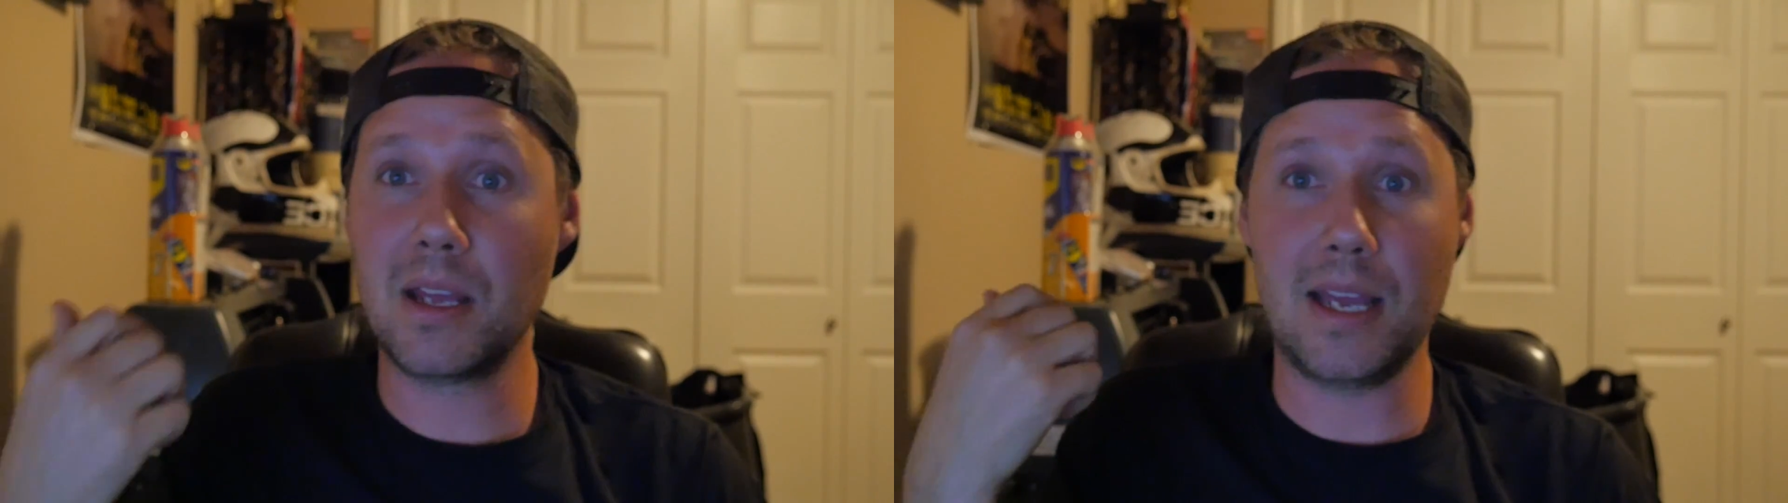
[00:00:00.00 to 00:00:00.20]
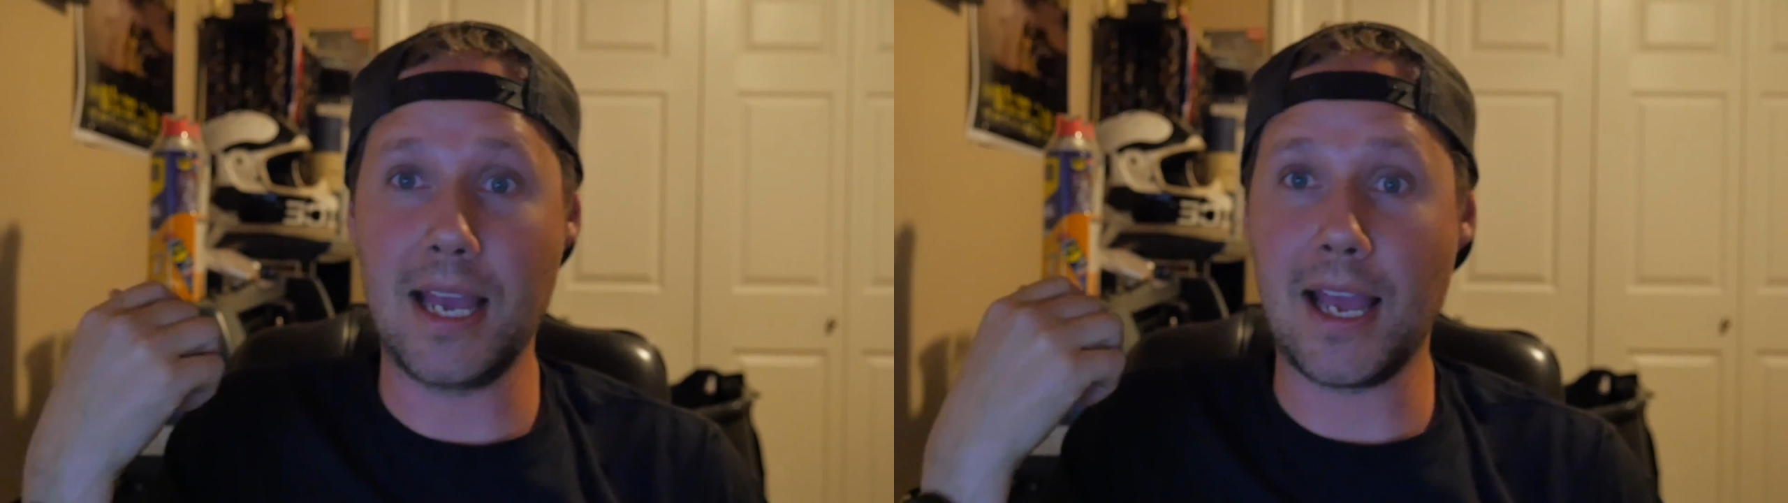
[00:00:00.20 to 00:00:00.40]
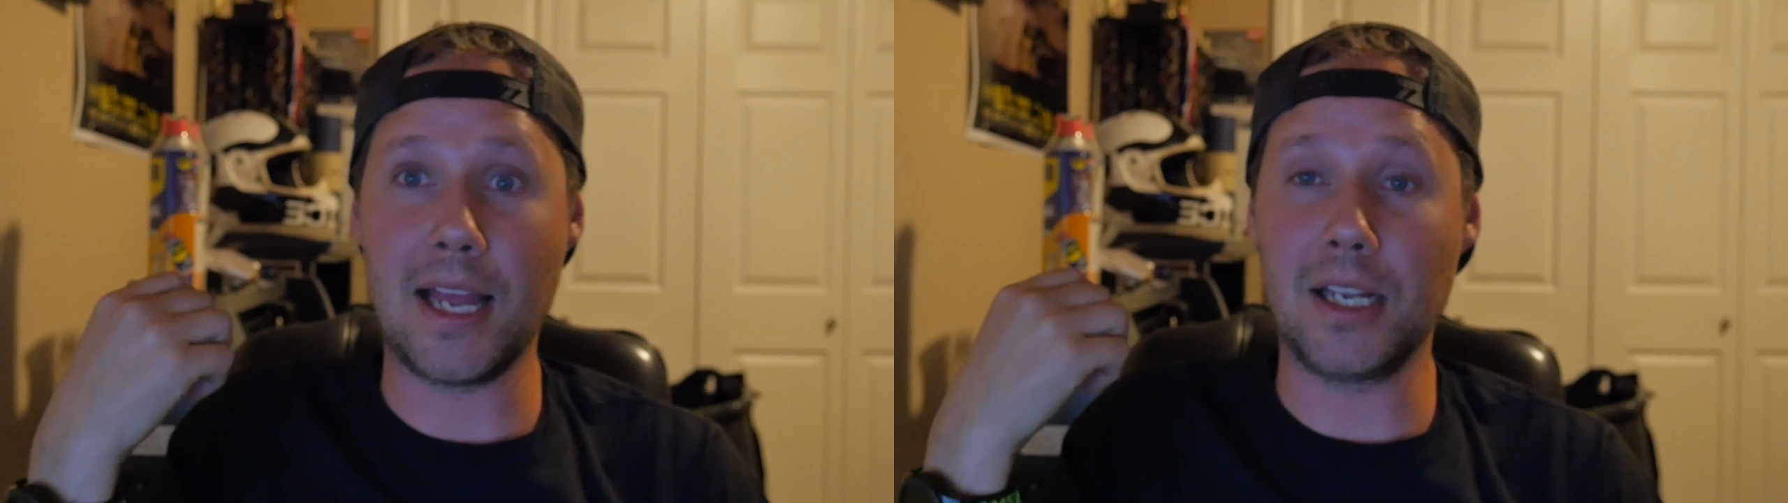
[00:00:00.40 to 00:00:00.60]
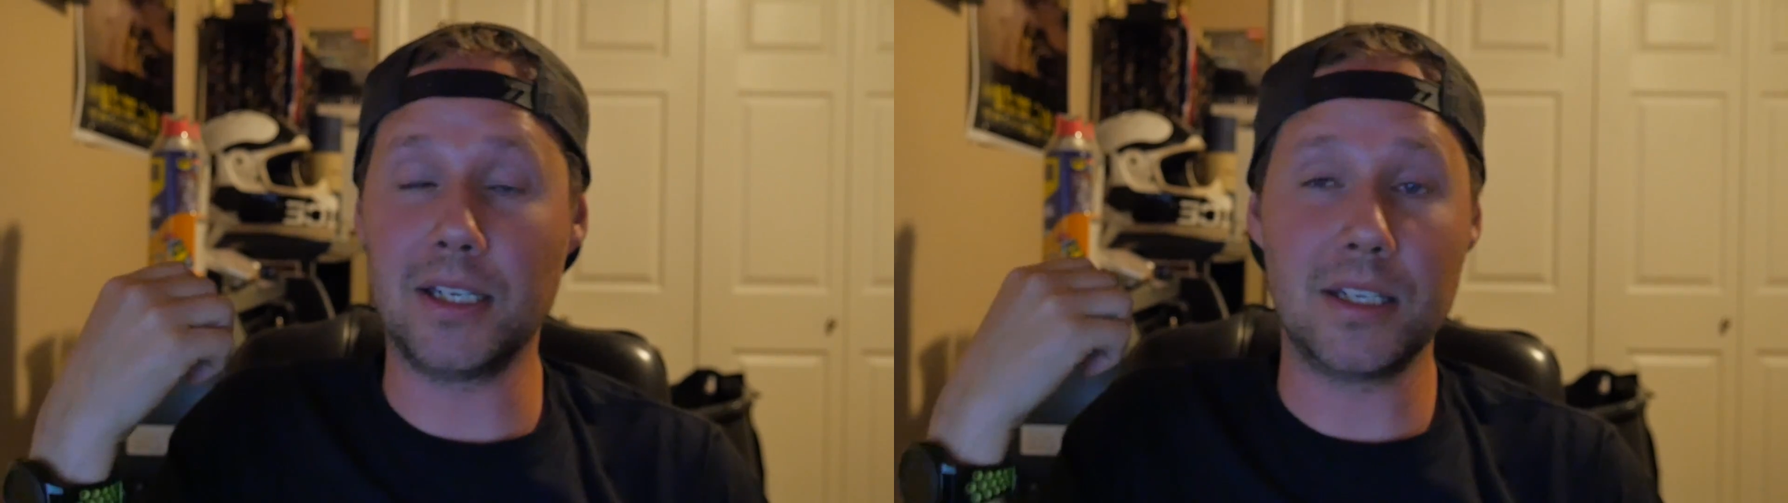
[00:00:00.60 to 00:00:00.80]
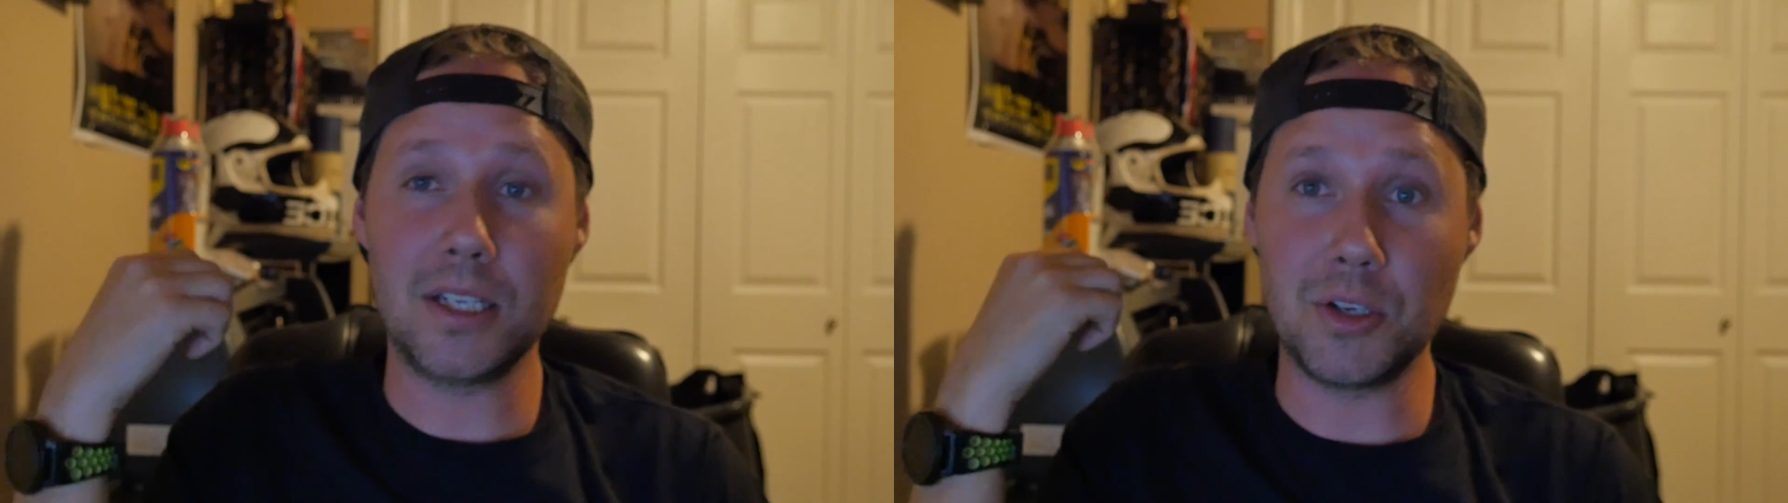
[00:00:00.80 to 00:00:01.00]

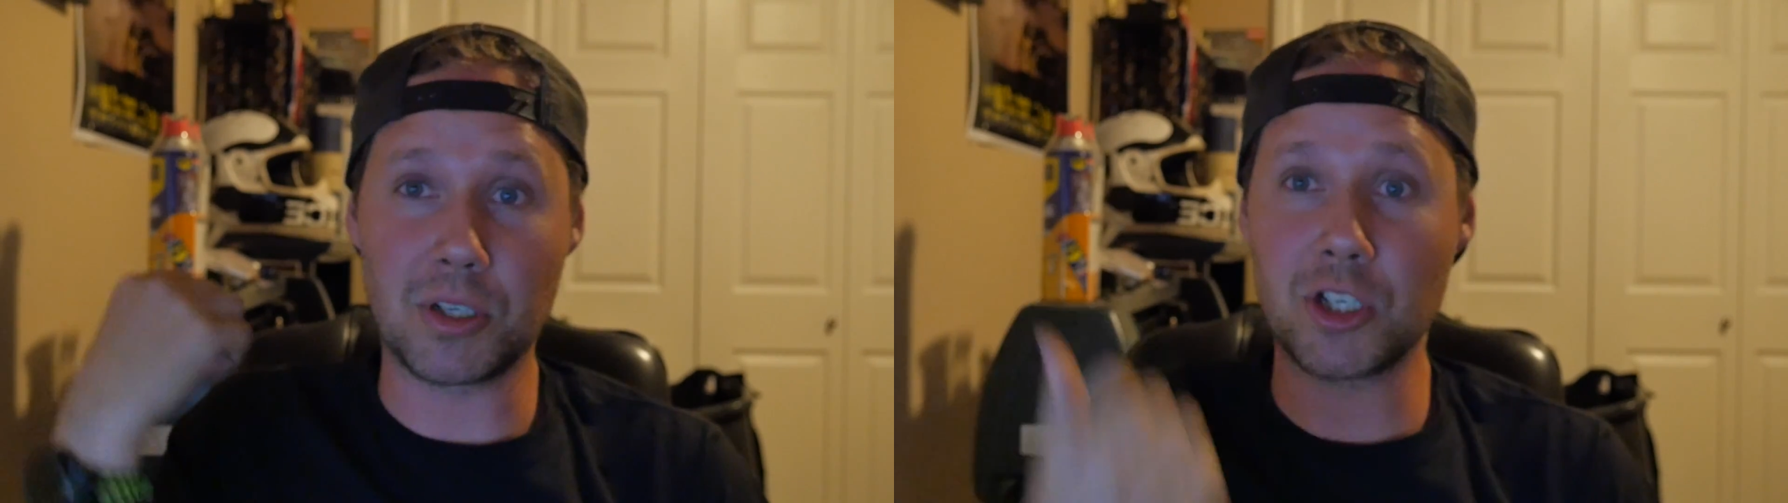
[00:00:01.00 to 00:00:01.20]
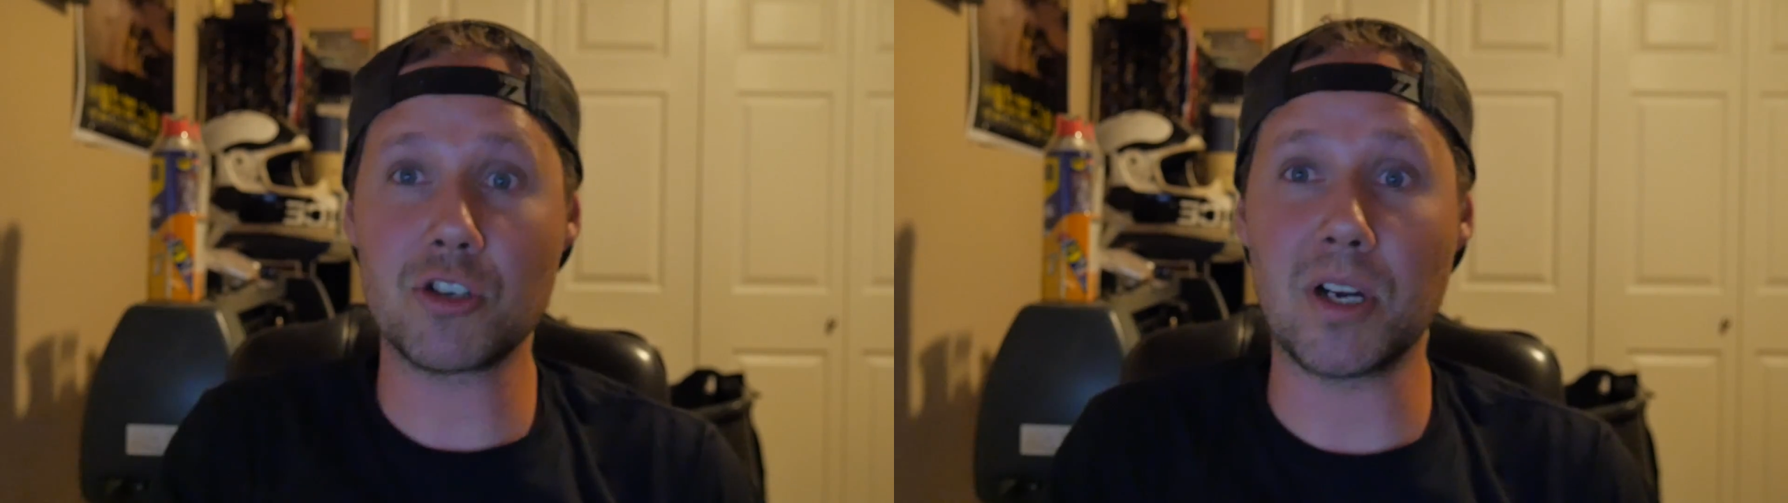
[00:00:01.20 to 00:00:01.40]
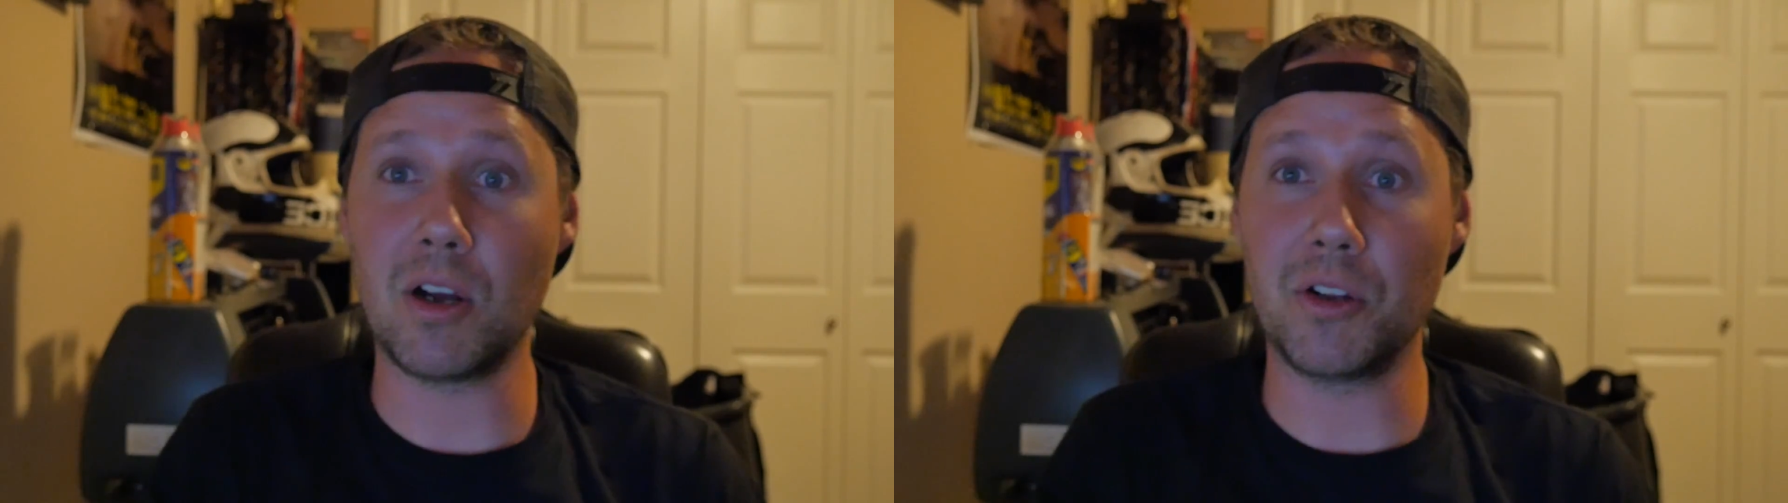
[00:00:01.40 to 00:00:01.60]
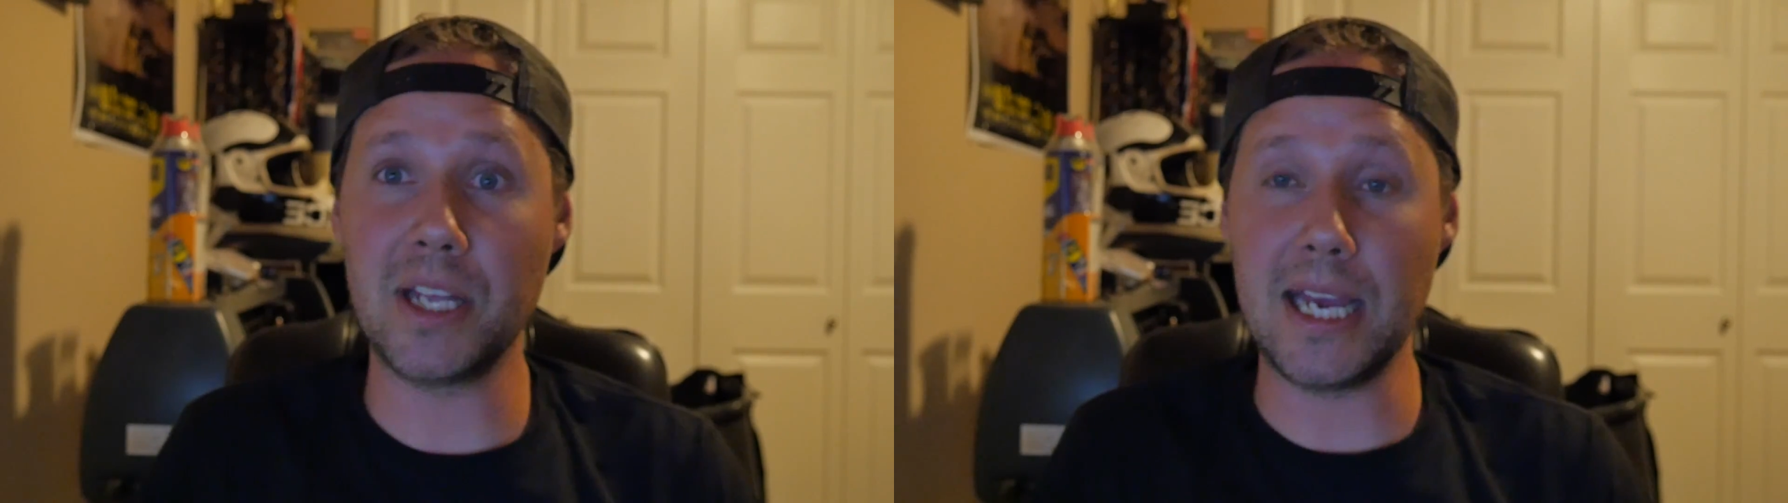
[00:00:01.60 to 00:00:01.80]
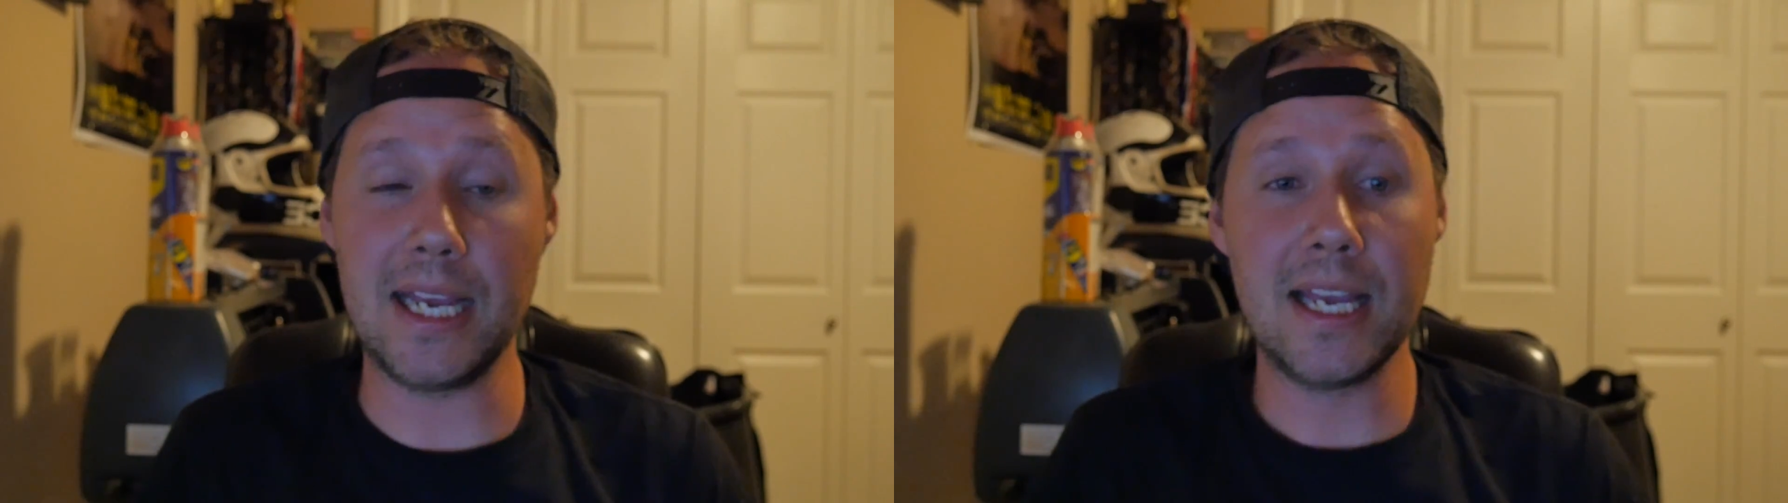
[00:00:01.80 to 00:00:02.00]
and you can shred all
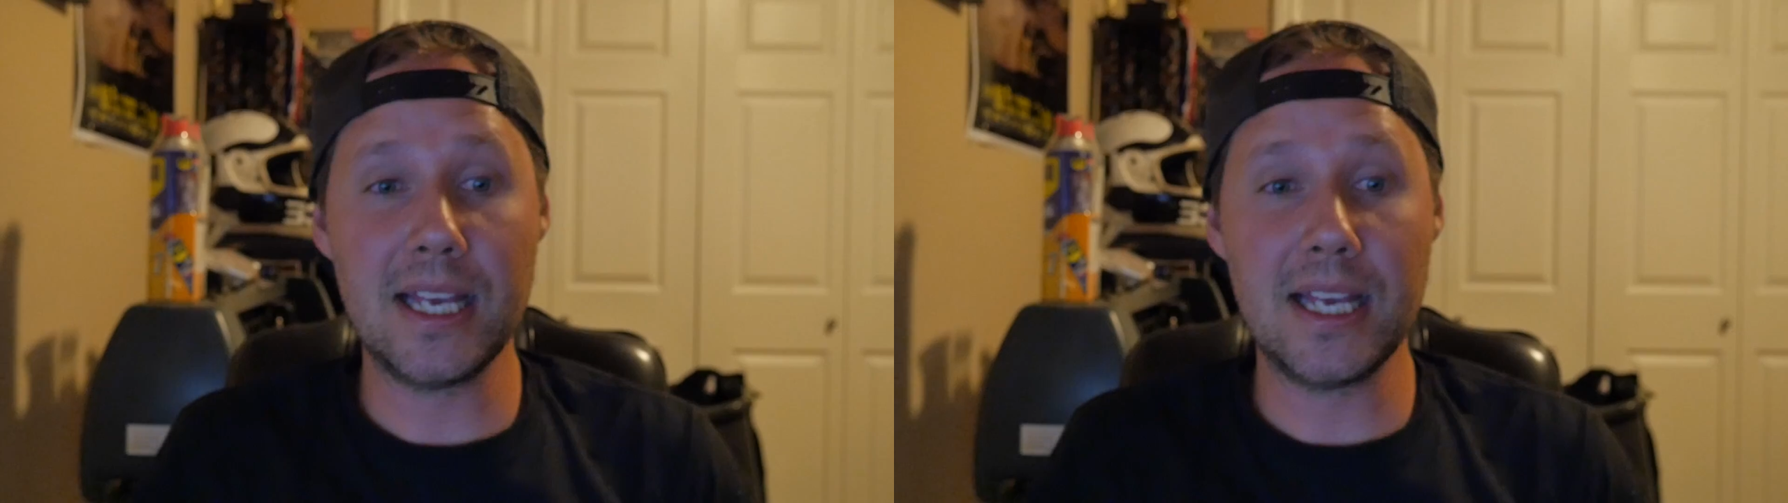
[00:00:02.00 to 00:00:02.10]
day.